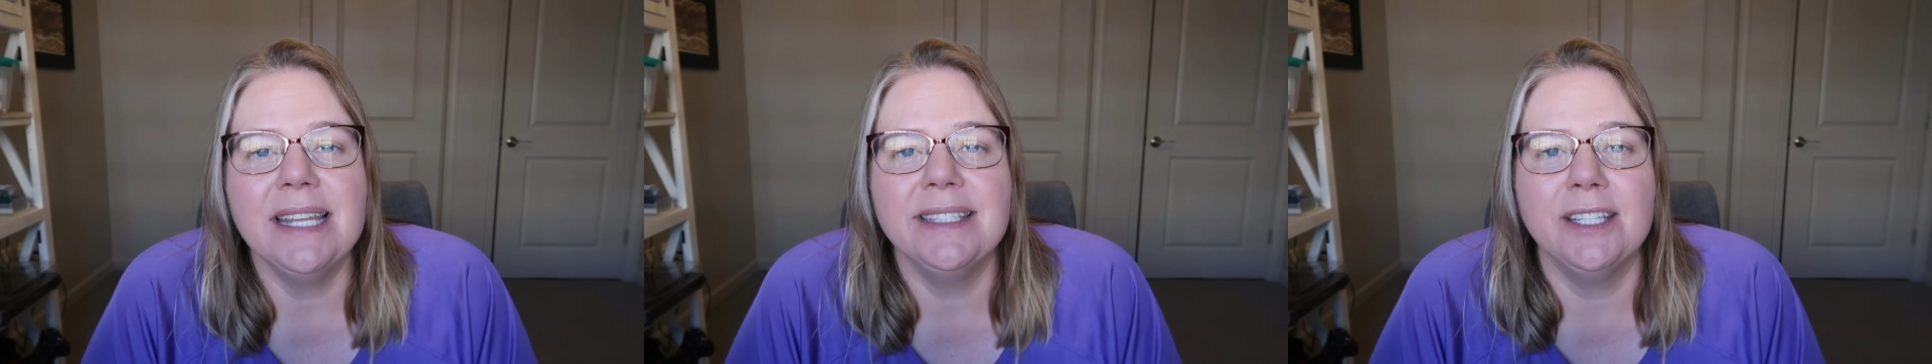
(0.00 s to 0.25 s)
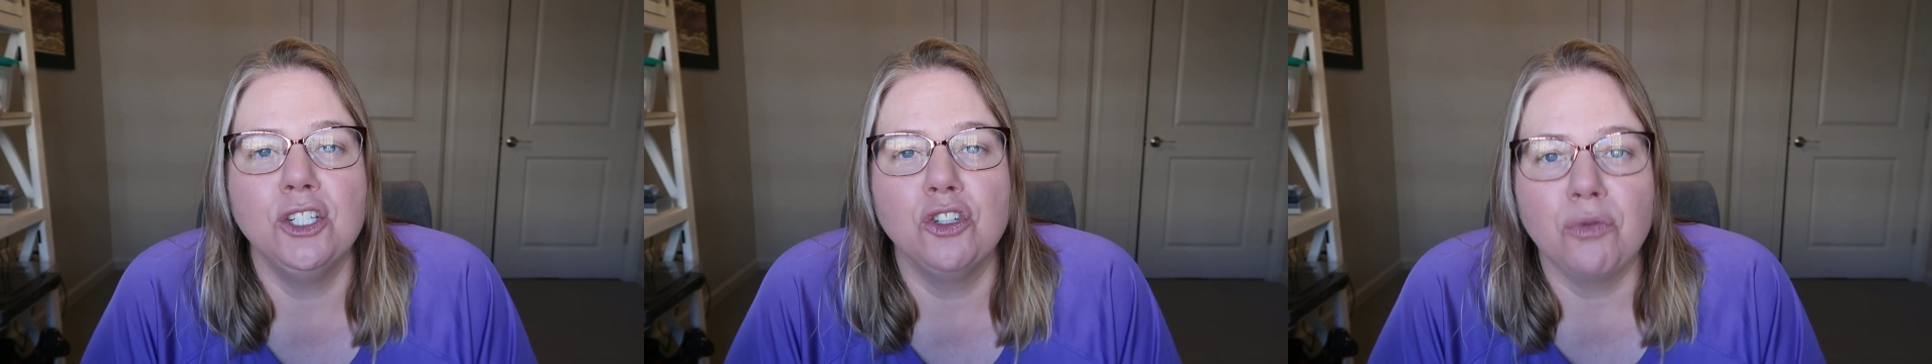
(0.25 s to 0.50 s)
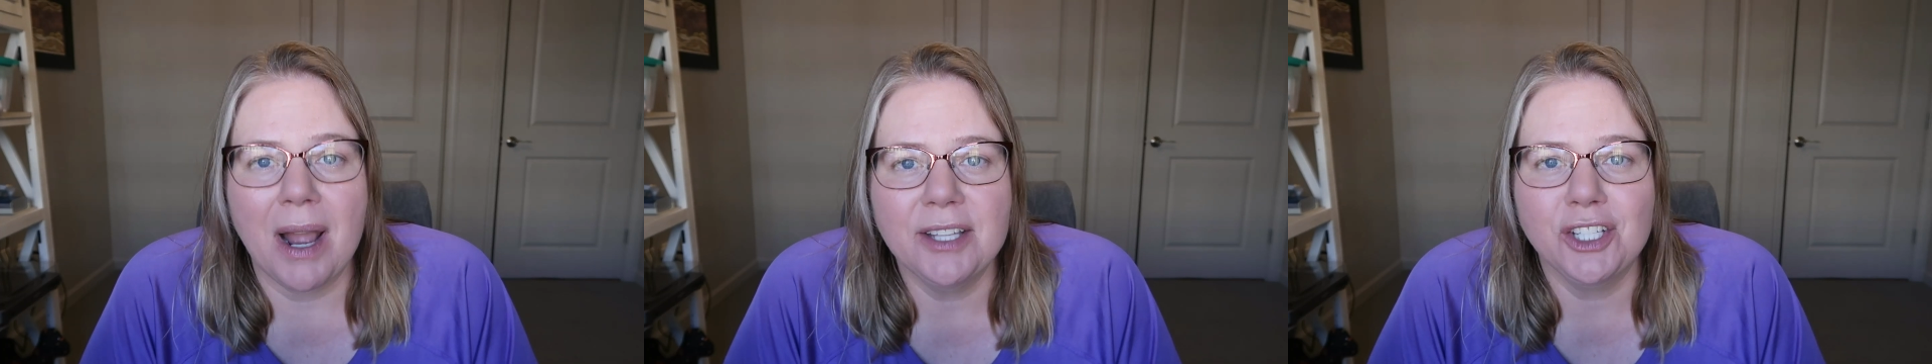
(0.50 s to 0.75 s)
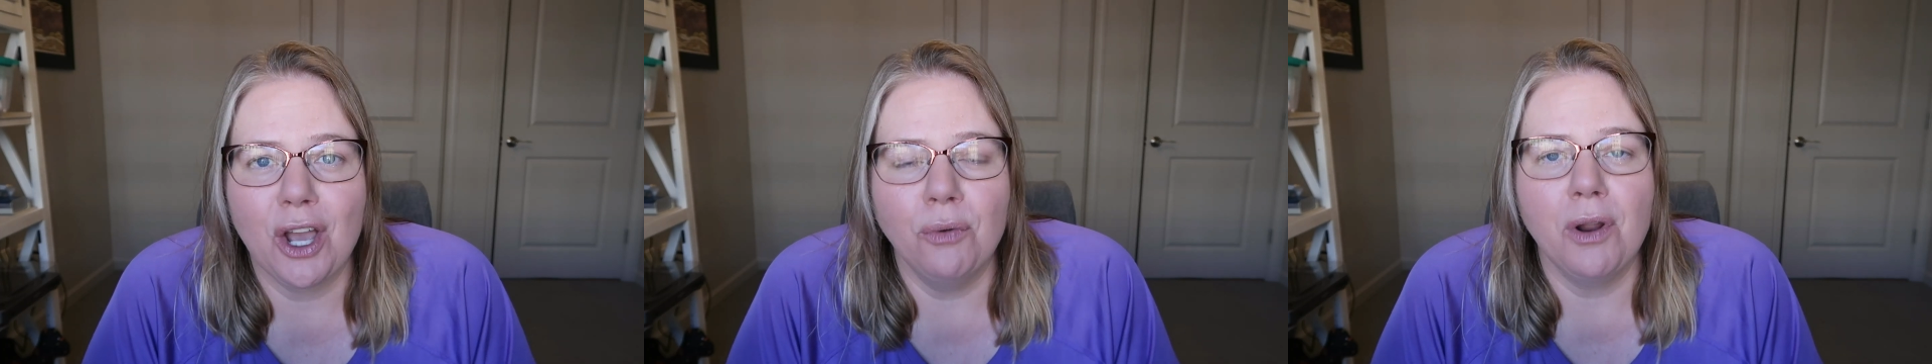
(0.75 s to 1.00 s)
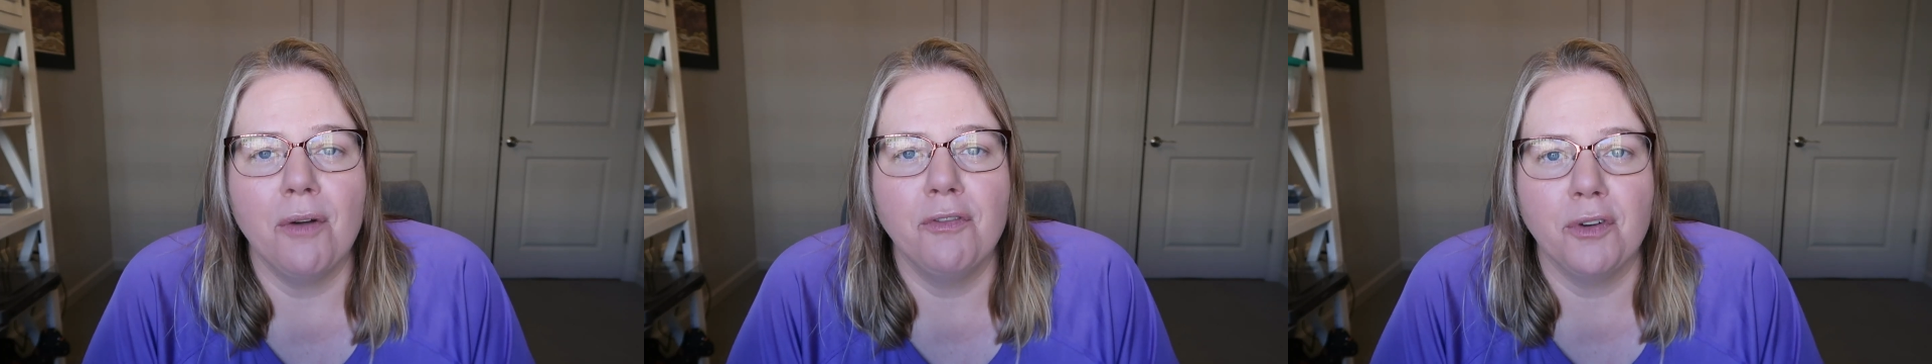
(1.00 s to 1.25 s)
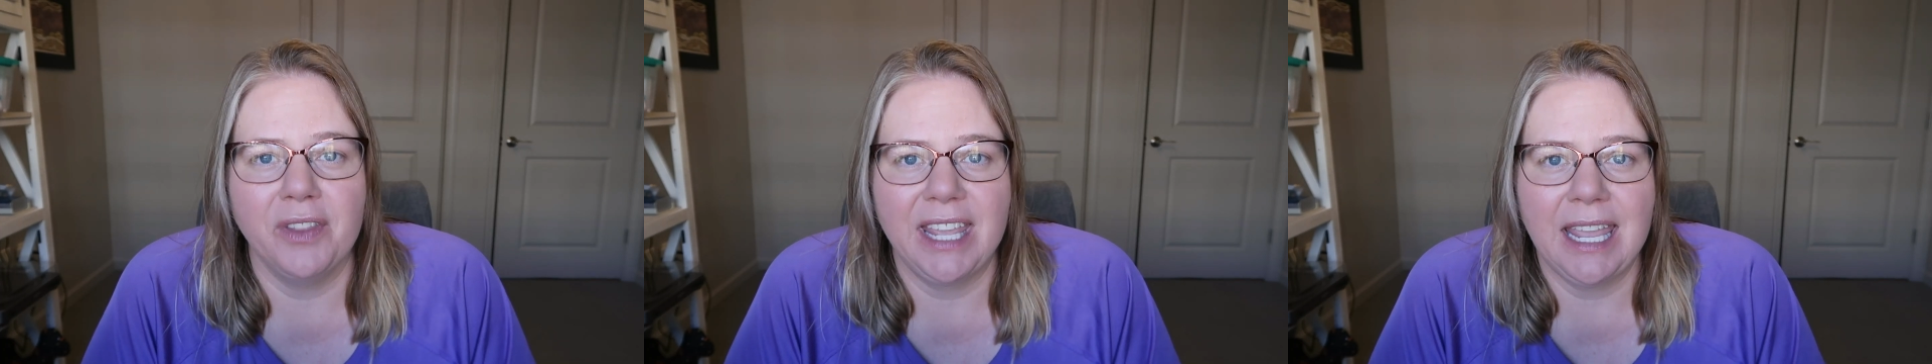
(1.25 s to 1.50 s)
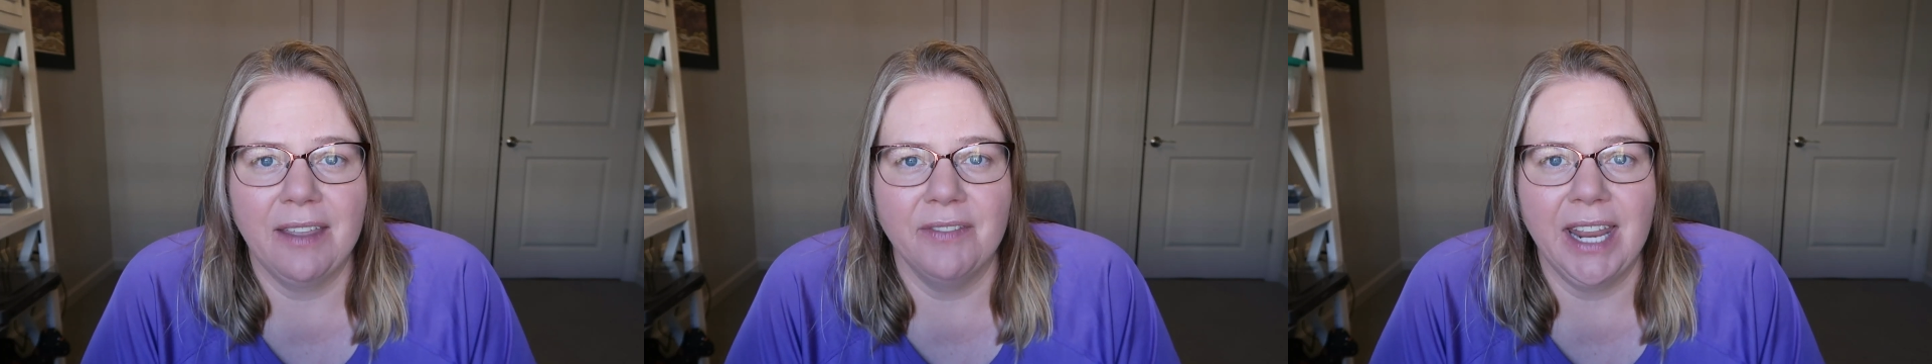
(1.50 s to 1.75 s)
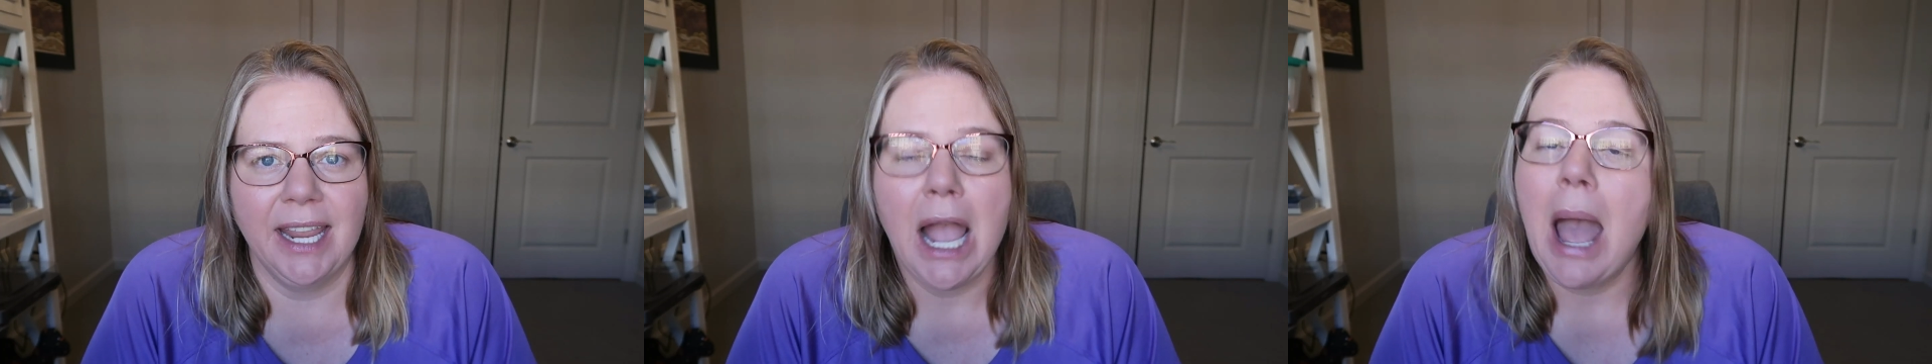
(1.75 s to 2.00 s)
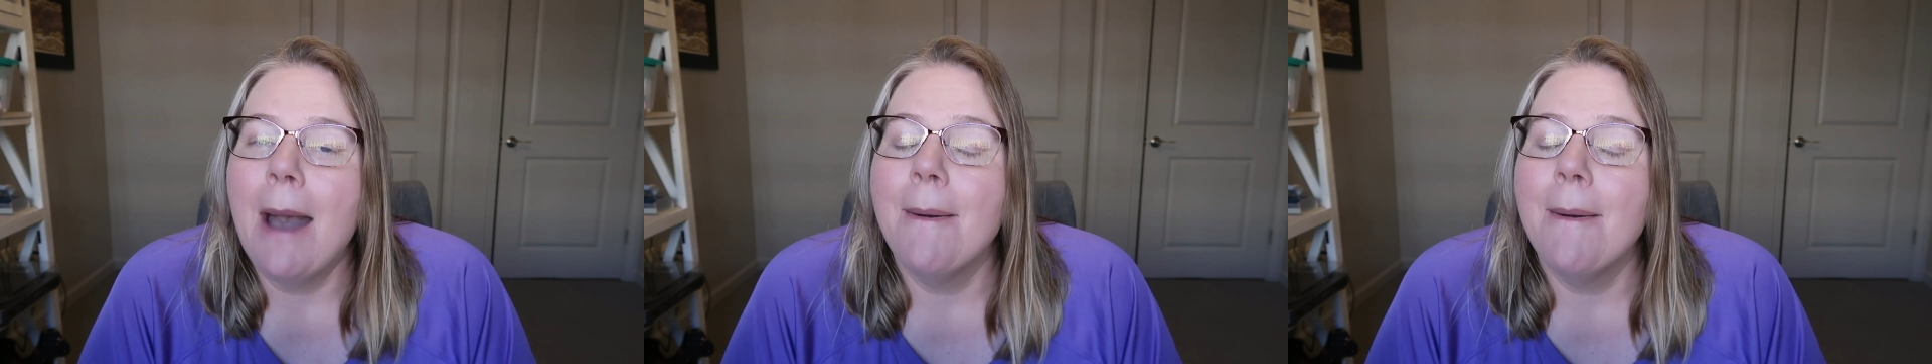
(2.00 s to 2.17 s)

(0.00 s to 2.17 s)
is the dress code for the evening.